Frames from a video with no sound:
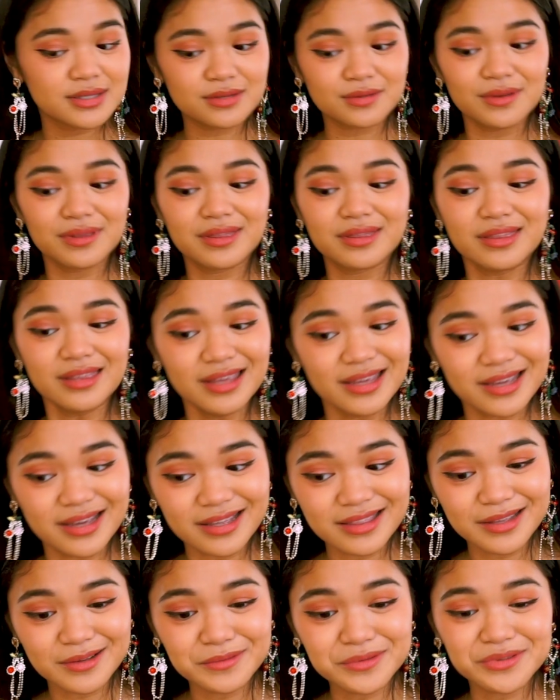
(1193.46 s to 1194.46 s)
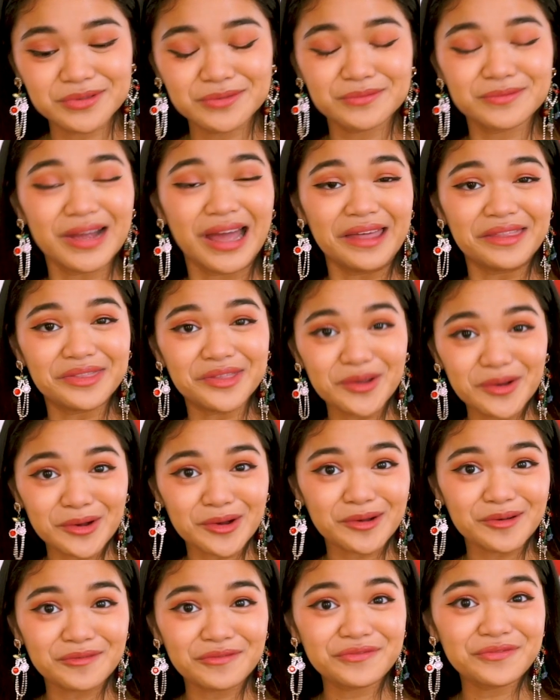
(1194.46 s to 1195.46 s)
So I think that was a
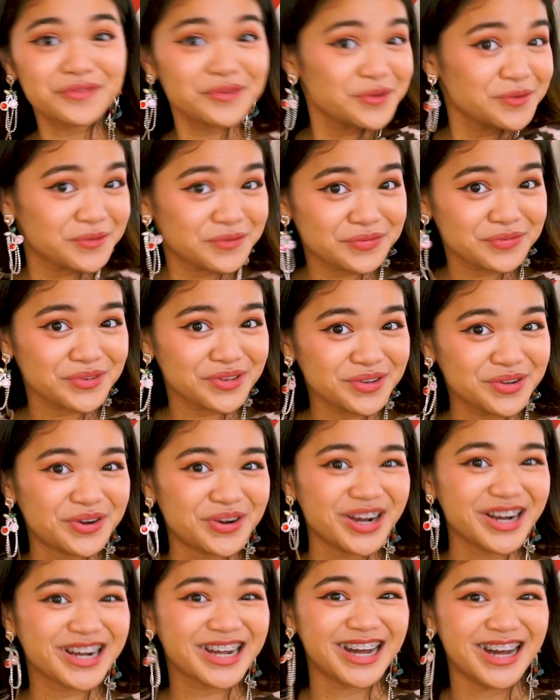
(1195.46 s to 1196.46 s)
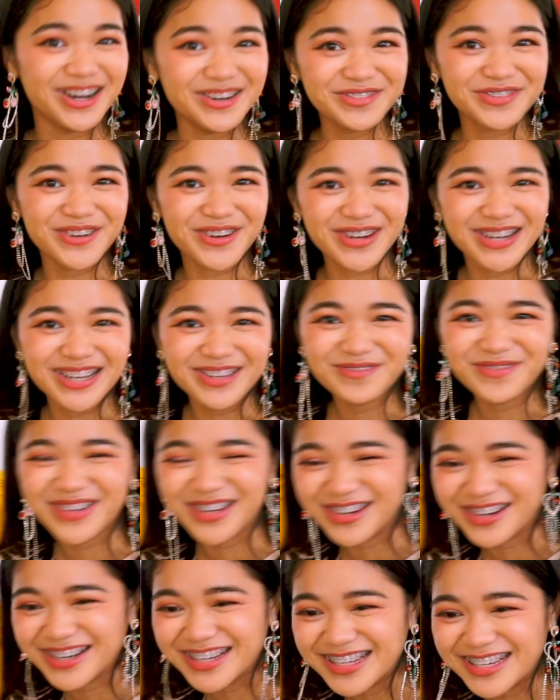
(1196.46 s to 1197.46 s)
rather fruitful recovery
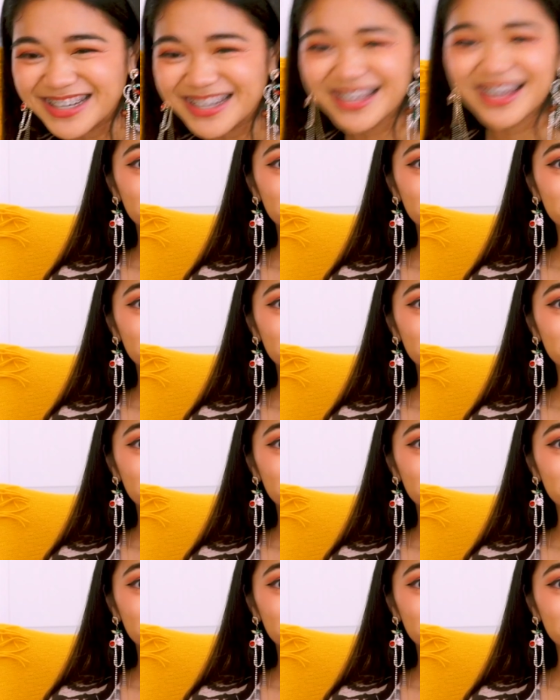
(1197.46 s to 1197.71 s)
period,